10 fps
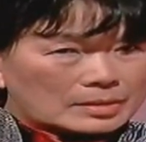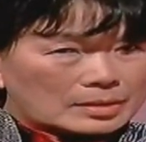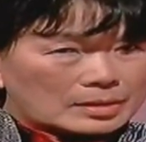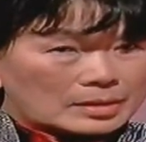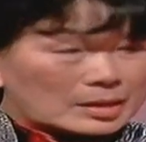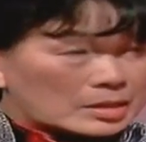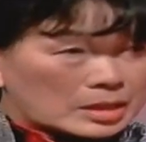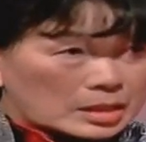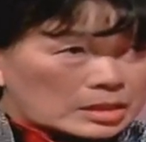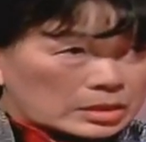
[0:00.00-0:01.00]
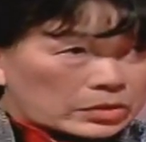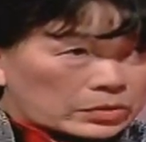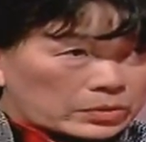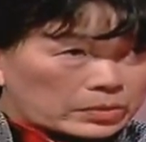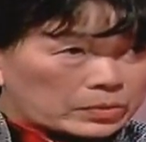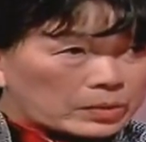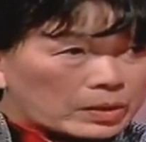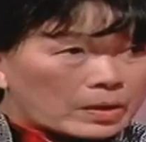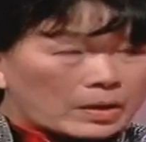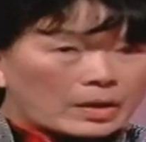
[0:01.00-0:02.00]
the less insecure you
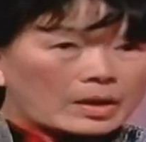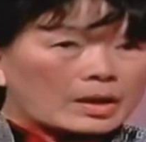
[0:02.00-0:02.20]
are.